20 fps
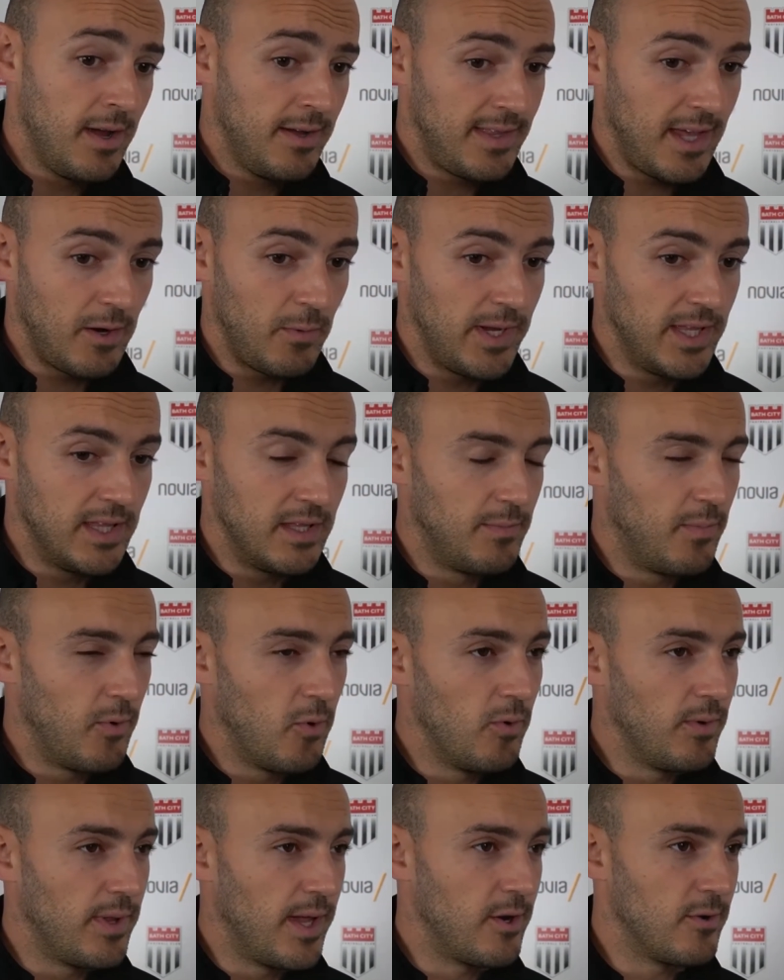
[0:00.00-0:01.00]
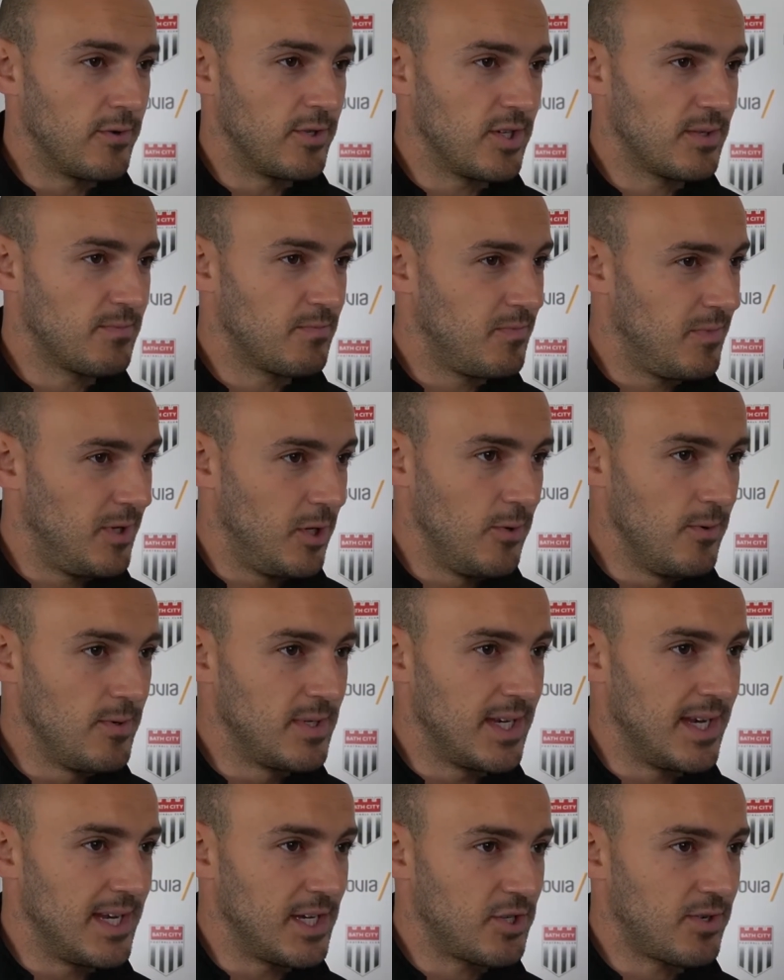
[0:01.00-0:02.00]
They win the ball. They're not just
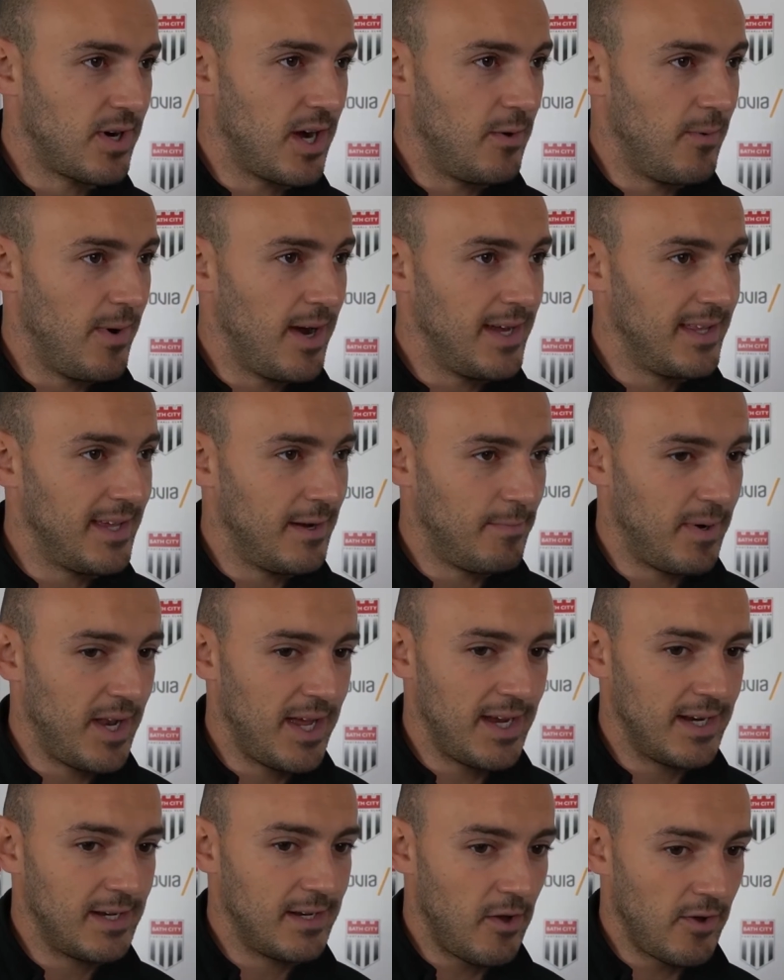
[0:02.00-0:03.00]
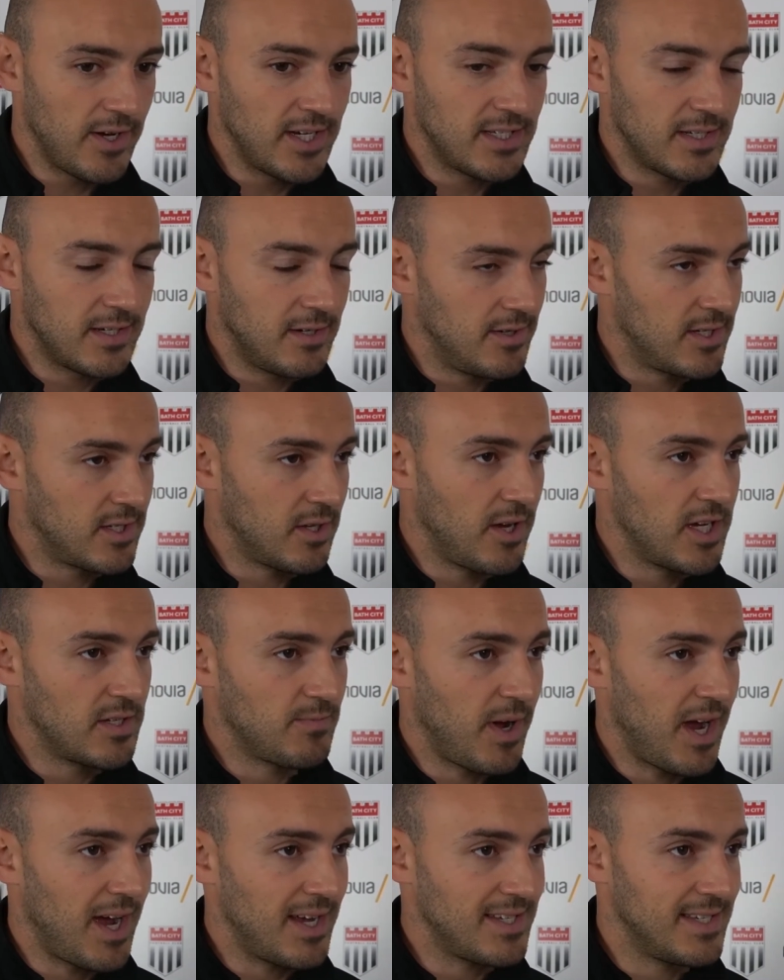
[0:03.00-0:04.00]
losing it straight away. They're playing nice, concise
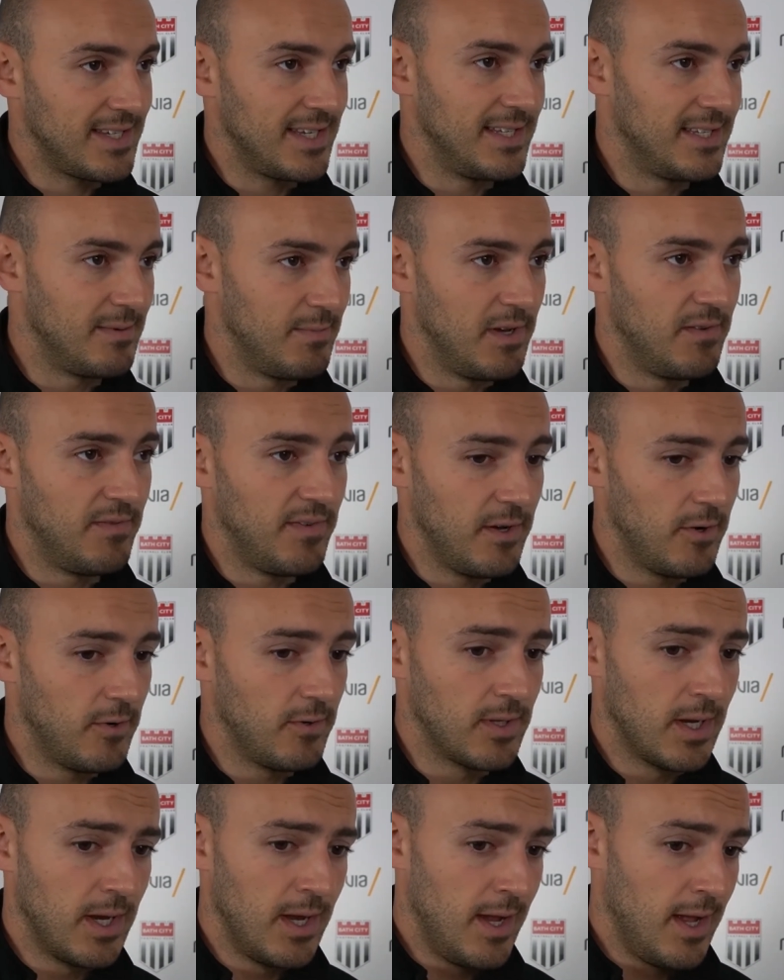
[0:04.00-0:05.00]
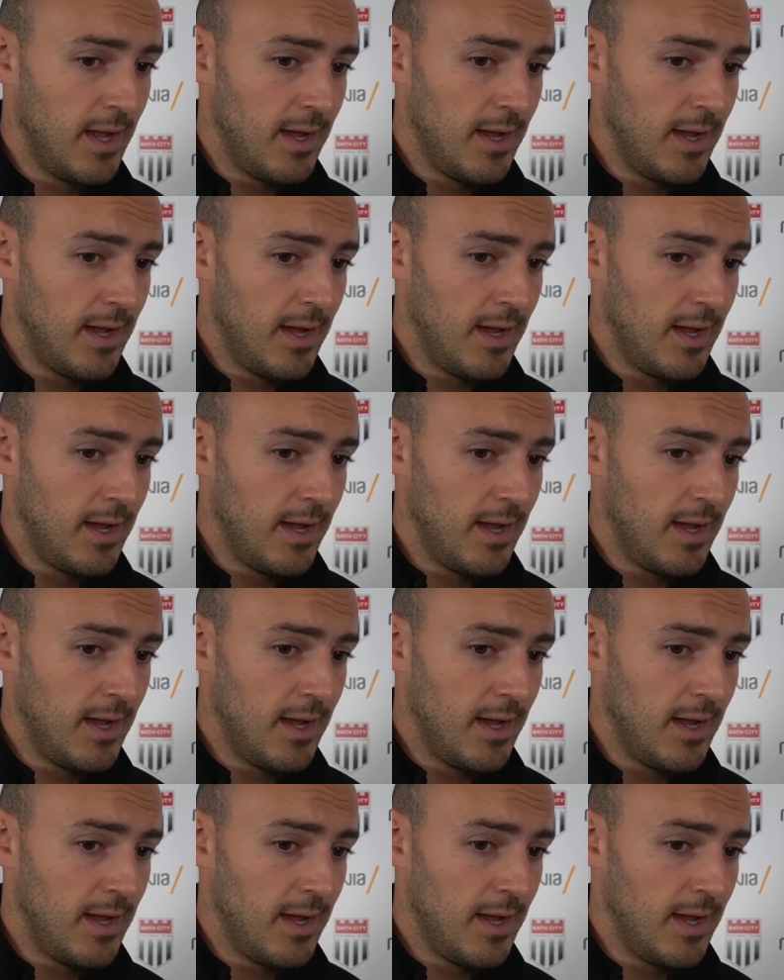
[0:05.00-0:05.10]
passes into midfield.